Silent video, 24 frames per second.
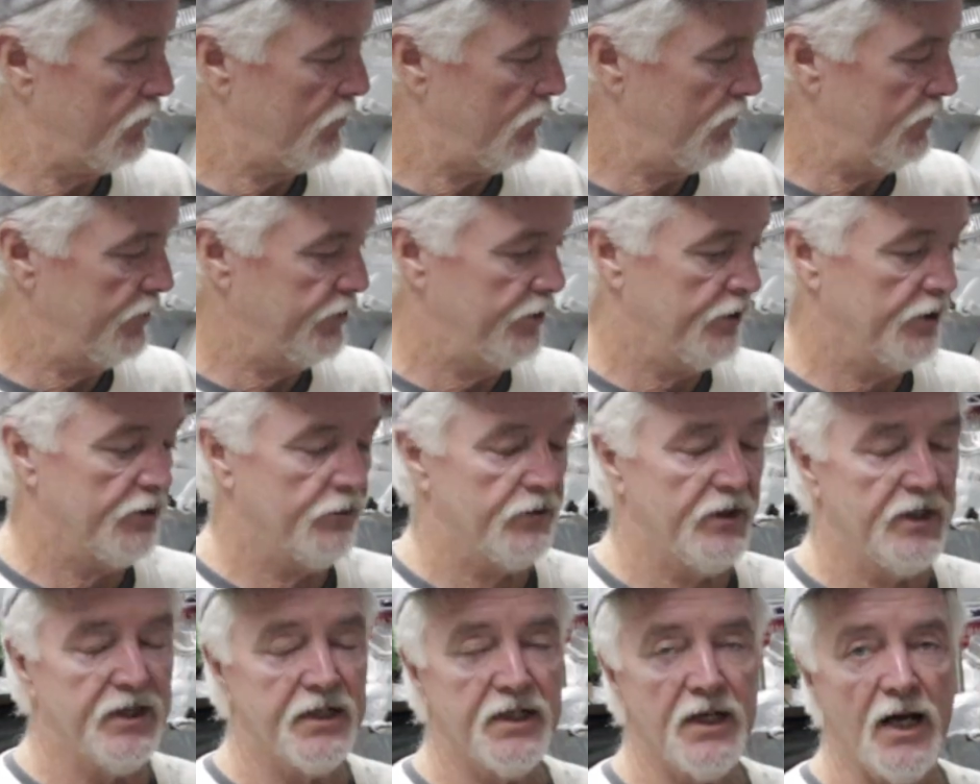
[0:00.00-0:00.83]
We'll do the
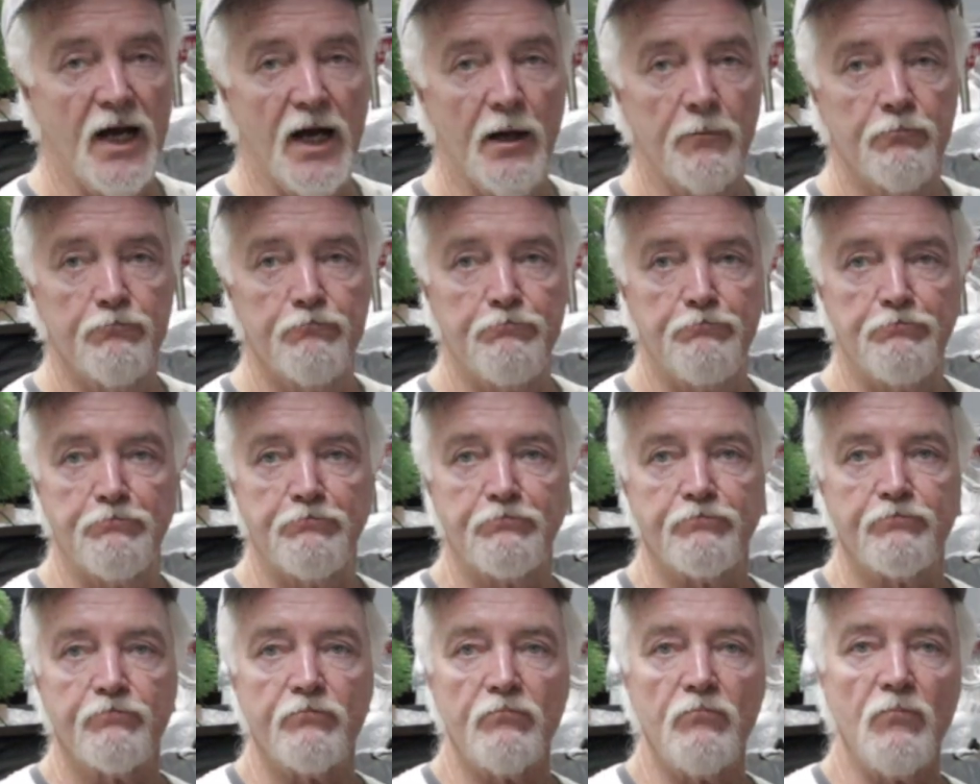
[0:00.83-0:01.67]
recap.
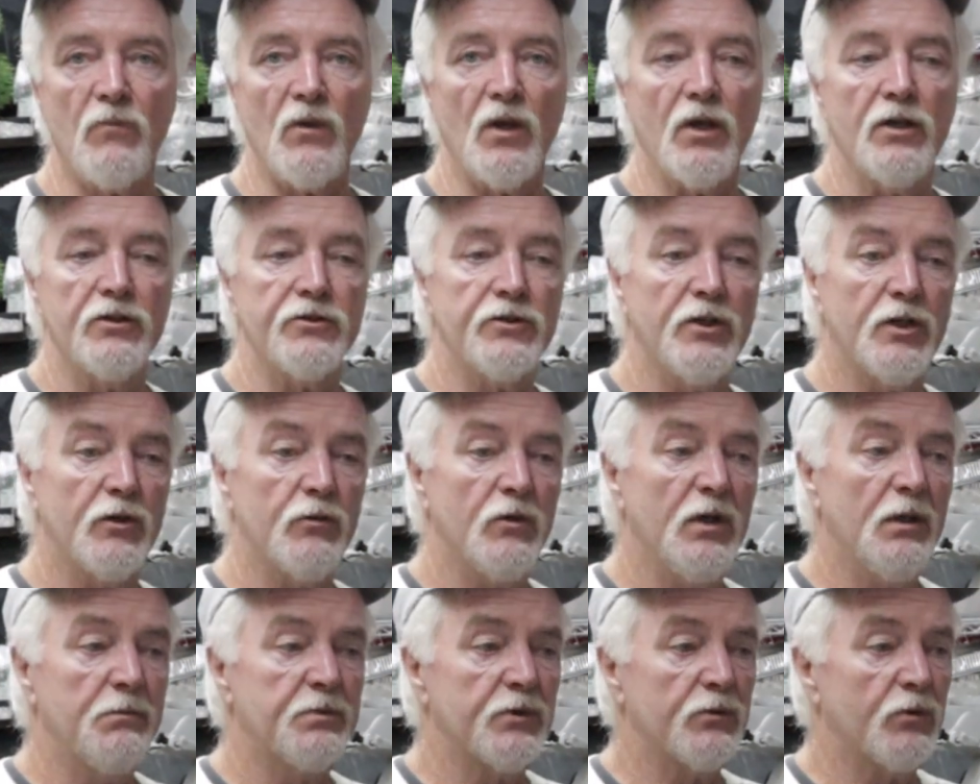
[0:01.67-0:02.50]
So the
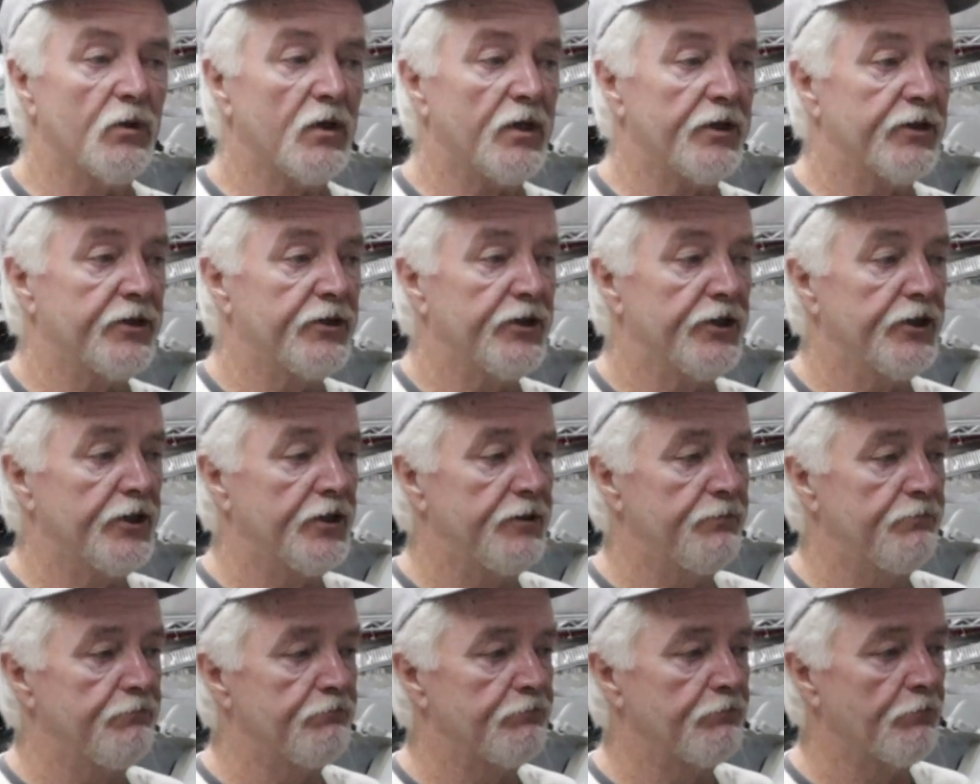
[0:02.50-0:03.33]
ribs are really good.